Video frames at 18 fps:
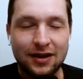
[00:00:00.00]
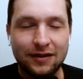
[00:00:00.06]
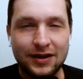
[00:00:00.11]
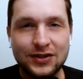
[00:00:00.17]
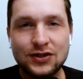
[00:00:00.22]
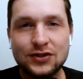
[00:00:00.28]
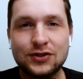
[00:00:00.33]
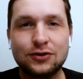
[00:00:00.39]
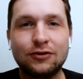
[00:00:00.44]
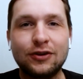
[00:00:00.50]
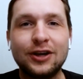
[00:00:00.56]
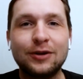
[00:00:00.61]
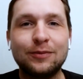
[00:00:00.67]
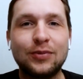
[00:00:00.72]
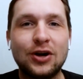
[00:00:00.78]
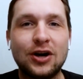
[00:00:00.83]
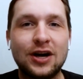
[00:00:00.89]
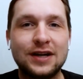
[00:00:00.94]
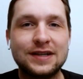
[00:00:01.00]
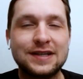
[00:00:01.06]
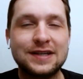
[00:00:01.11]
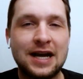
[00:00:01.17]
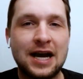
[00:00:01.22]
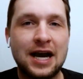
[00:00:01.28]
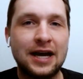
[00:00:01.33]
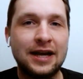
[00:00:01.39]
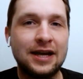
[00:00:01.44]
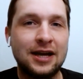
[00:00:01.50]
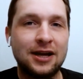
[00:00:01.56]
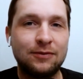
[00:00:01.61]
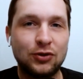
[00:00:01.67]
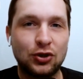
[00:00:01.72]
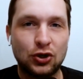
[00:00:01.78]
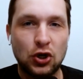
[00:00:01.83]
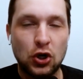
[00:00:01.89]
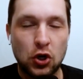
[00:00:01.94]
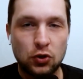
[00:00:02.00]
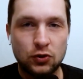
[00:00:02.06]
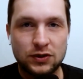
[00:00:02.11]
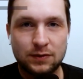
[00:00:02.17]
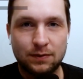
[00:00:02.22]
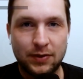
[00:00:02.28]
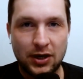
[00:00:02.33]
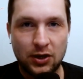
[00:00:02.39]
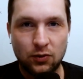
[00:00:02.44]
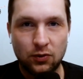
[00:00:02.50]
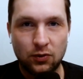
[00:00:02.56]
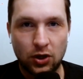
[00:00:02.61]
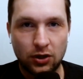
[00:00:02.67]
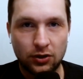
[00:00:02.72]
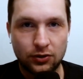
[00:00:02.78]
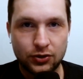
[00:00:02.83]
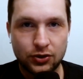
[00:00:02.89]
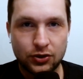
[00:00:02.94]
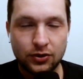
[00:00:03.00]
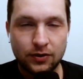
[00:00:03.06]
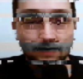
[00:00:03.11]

This is Critic Box, and I am your host, Ben Walsh.